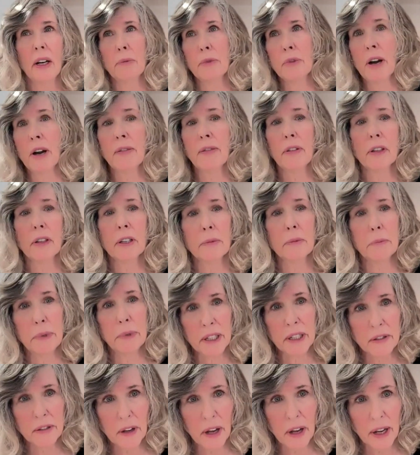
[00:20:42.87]
Travel can be
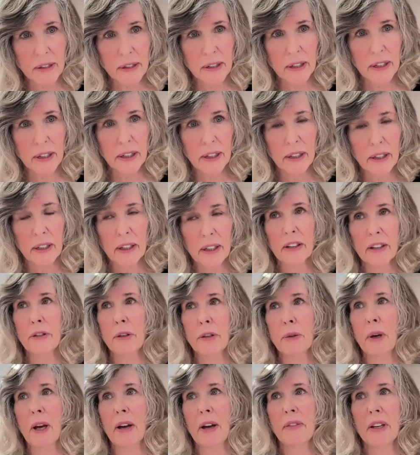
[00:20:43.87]
exhausting. If
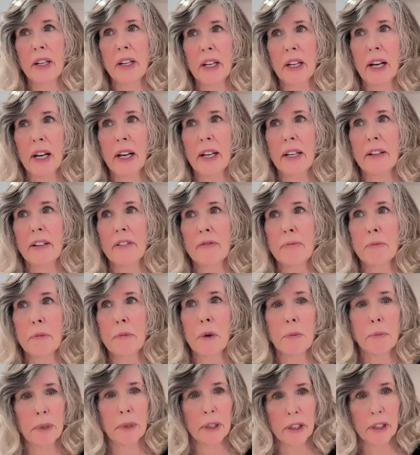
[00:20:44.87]
you have any kind of
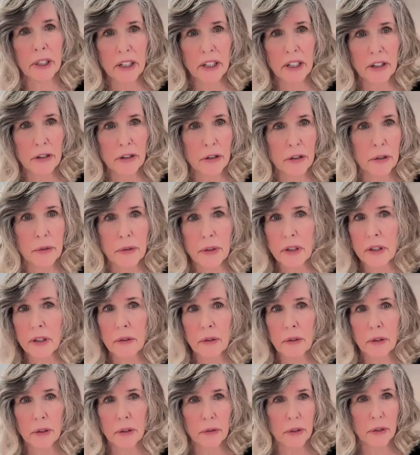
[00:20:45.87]
mobility issues and
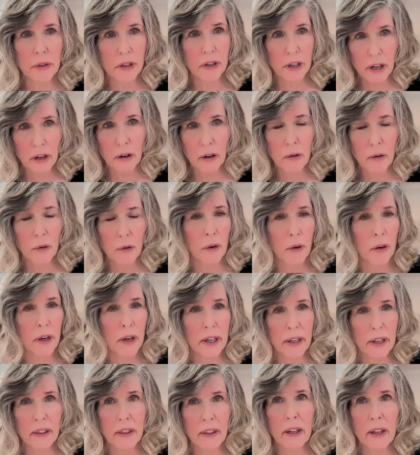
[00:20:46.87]
you use a chair or
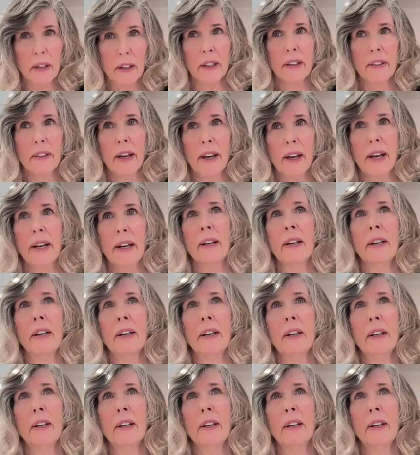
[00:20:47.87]
anything like that,